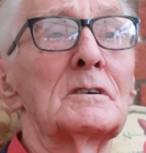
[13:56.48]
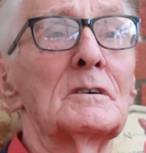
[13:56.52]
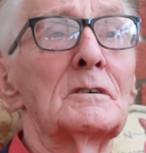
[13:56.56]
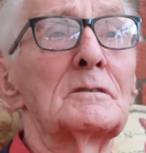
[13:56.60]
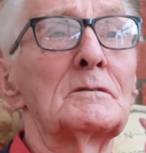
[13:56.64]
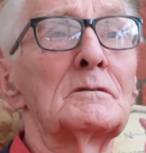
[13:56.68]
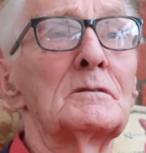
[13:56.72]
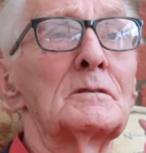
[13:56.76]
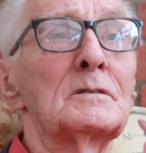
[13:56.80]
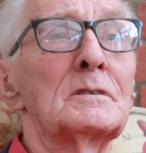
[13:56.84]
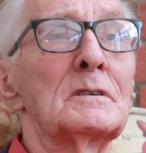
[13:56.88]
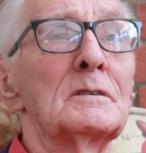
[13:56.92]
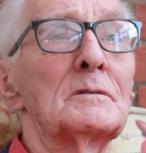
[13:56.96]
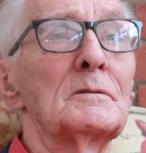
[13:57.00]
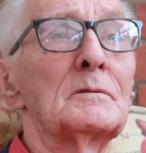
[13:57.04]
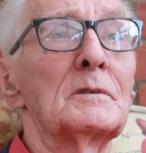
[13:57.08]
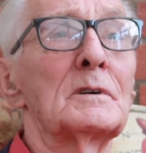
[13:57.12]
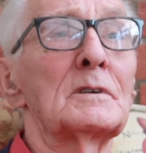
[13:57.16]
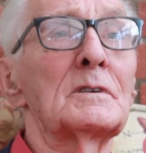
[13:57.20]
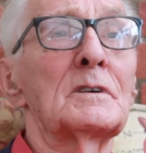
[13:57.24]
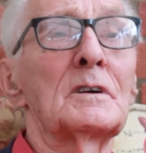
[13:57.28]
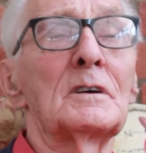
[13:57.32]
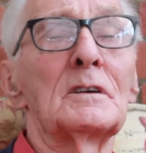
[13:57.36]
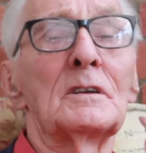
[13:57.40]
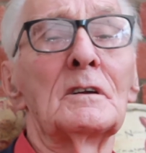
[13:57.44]
I
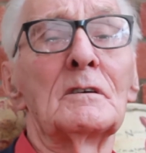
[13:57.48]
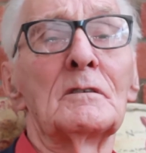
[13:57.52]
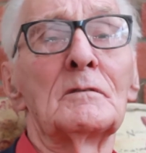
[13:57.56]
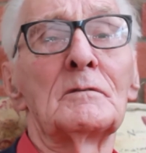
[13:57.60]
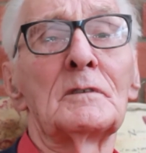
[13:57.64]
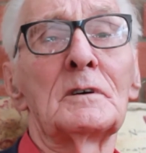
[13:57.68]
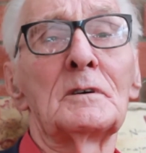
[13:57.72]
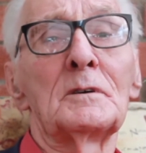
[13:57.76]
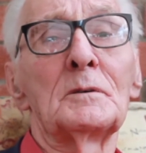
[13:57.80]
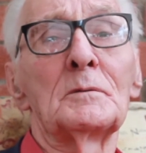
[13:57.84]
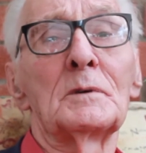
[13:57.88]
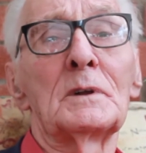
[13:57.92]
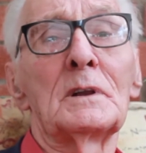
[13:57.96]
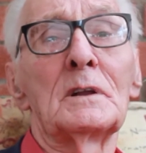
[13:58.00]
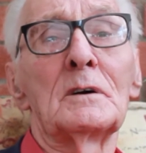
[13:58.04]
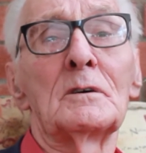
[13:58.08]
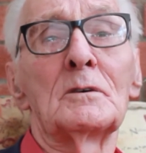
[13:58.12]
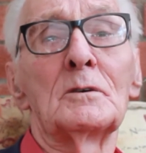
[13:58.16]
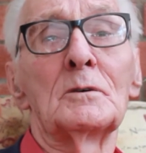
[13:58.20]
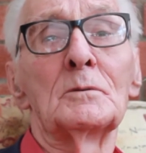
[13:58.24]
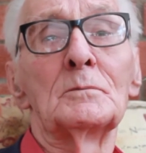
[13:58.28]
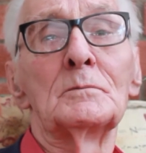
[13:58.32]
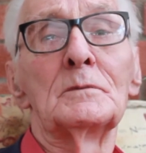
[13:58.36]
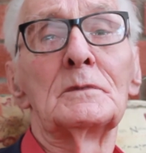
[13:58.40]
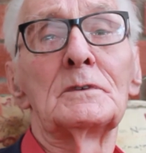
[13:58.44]
wasn't getting on very well at
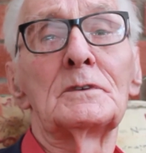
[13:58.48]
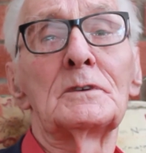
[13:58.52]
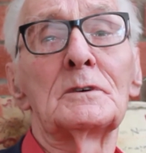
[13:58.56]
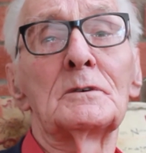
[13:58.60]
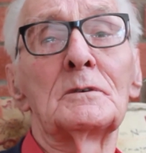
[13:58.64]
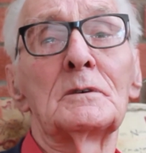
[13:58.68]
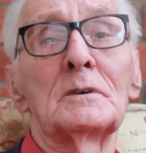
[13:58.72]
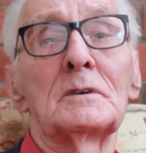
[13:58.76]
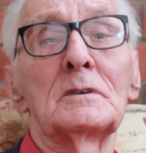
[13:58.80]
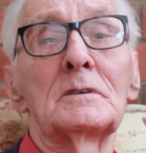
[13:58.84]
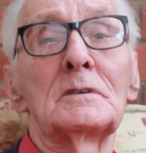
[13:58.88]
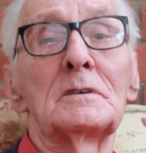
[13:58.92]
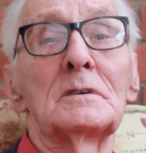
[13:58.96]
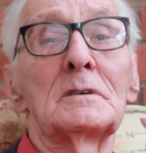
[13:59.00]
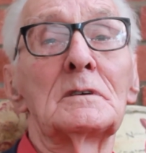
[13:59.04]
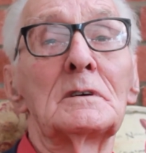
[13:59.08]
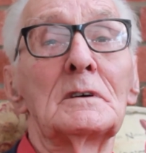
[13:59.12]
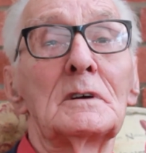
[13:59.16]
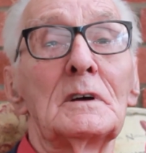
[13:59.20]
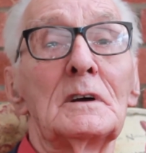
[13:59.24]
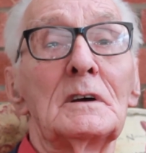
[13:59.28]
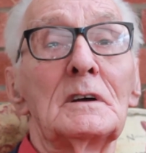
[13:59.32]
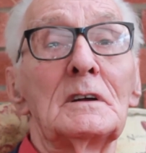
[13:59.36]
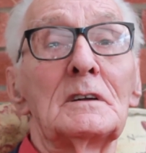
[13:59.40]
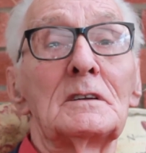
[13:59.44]
home, so I
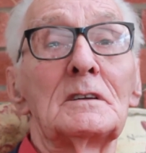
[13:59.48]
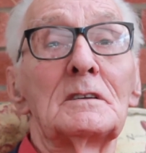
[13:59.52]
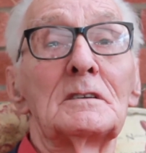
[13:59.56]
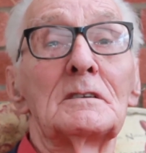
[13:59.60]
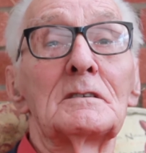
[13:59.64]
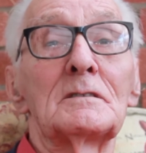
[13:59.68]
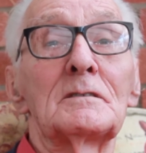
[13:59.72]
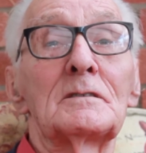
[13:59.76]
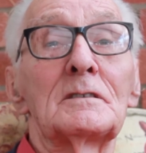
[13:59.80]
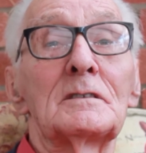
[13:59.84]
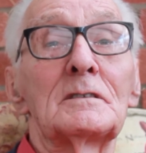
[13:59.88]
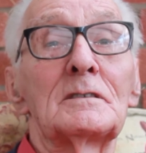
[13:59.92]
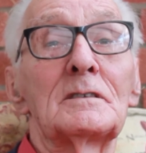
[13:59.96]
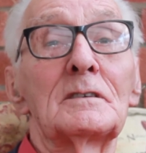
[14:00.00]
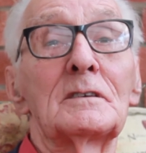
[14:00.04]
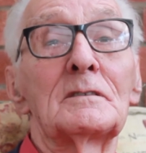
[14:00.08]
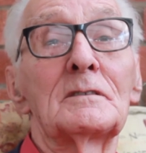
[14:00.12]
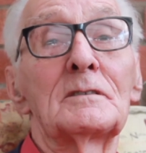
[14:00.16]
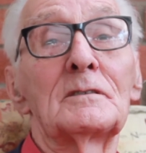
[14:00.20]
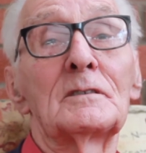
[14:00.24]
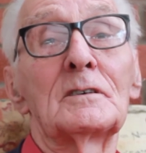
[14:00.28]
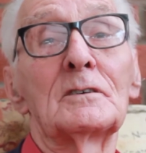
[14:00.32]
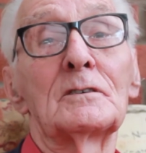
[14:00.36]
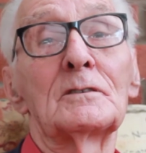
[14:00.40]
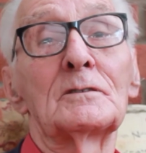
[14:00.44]

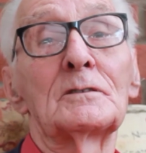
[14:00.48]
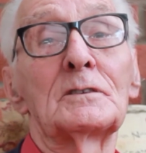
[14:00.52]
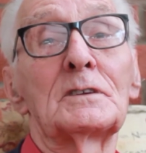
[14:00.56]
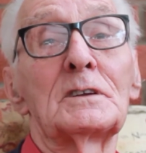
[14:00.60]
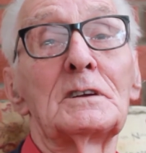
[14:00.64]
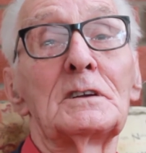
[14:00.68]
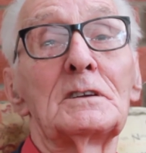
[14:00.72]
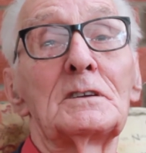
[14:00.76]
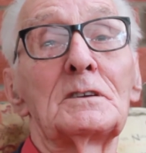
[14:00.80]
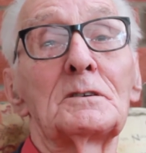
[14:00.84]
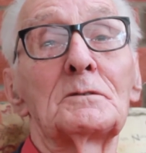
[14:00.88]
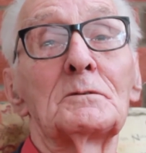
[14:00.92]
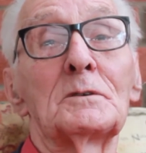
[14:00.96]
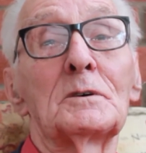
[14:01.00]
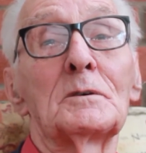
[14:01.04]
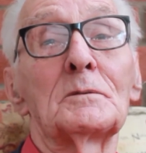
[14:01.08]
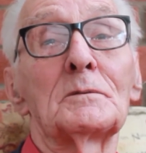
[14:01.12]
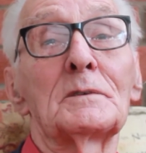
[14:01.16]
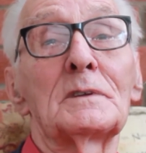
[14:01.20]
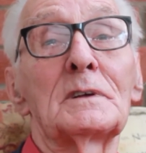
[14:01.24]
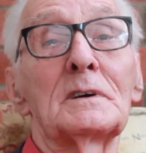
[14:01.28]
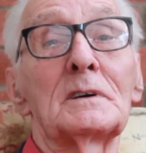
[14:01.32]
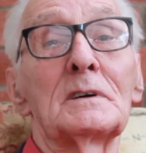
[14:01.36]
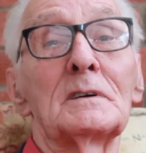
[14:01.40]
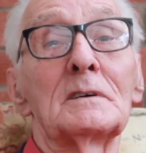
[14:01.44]
volunteered to go
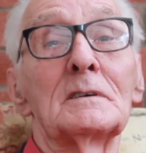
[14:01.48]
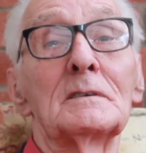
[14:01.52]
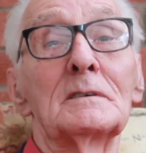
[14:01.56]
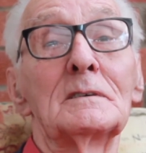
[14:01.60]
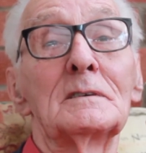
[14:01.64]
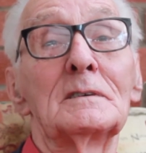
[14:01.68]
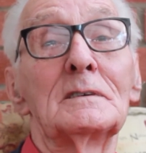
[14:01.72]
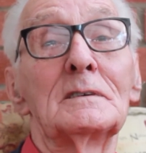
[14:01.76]
up there.